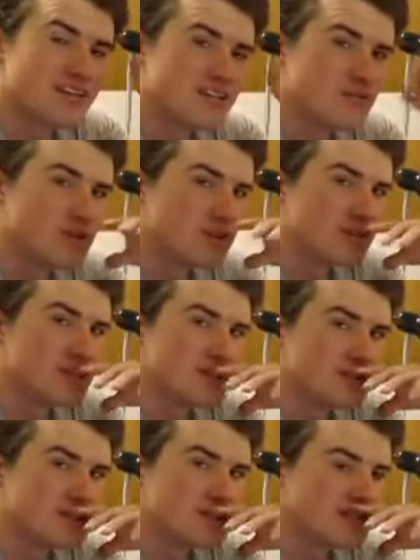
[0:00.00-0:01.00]
It really
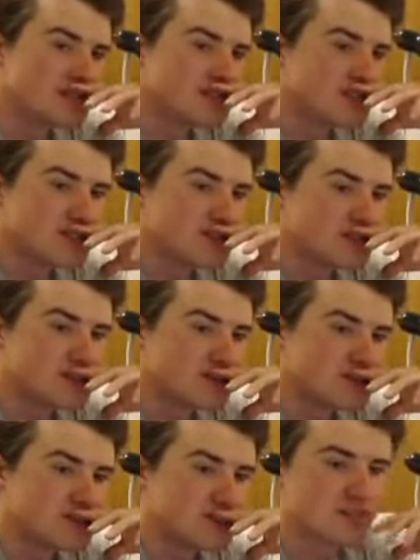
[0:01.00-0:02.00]
is. It's a
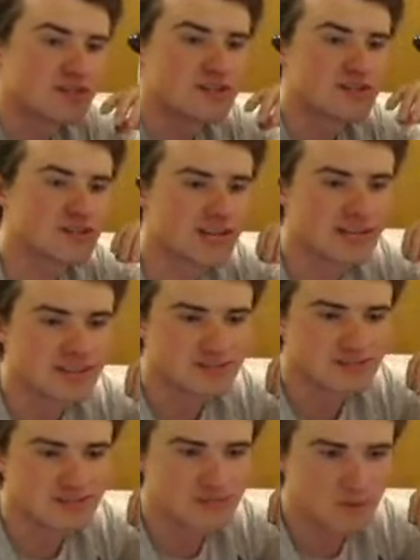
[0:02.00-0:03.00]
tearjerker. Like
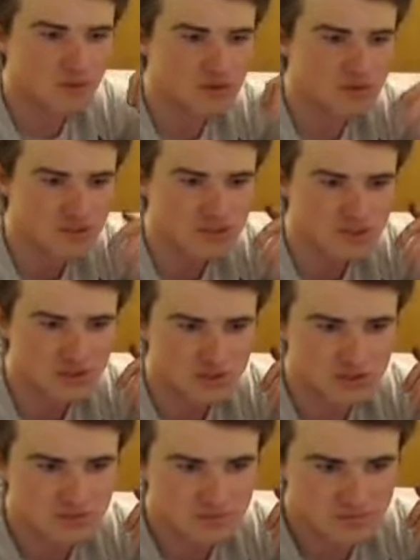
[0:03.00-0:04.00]
World War II.